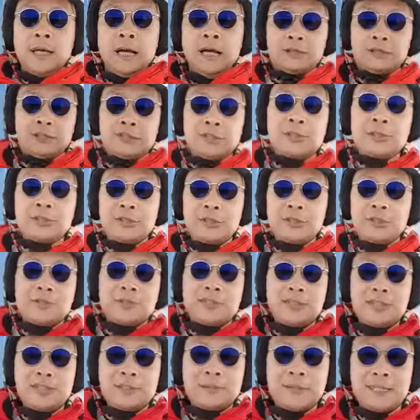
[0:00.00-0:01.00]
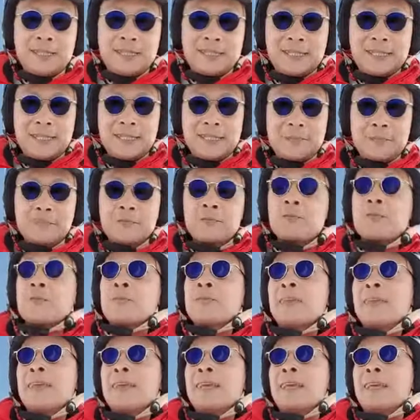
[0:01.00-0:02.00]
was introduced to this business,
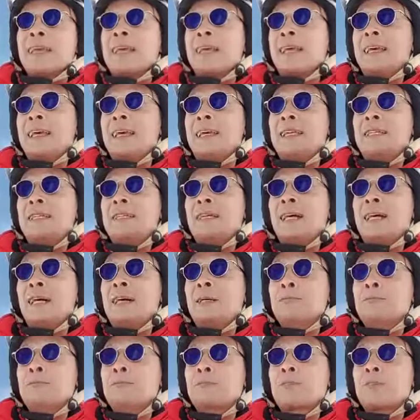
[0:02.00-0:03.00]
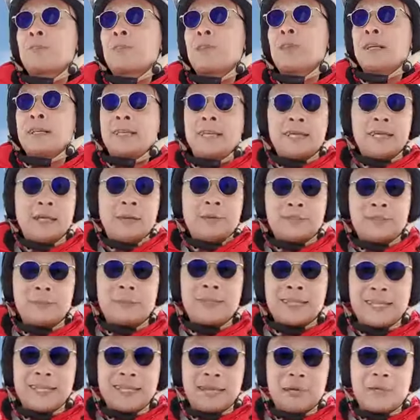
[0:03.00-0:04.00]
and again, I was
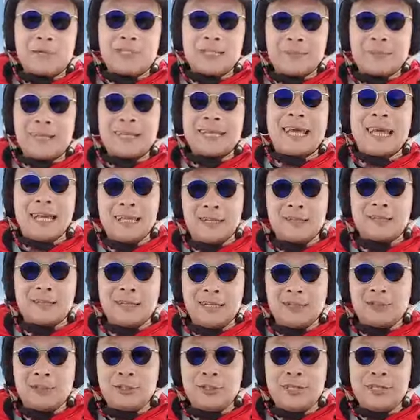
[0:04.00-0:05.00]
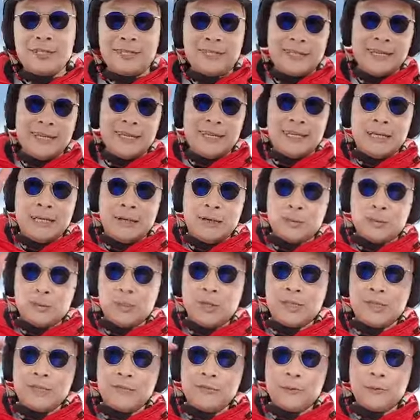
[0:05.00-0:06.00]
a mechanical engineer, and I was
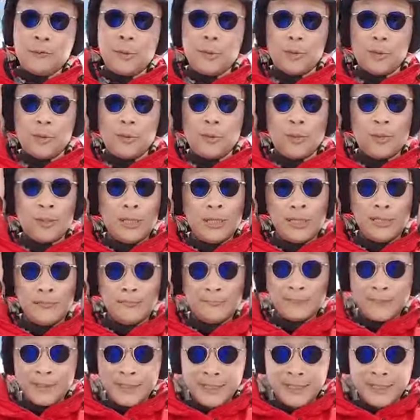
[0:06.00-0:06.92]
working for Motorola.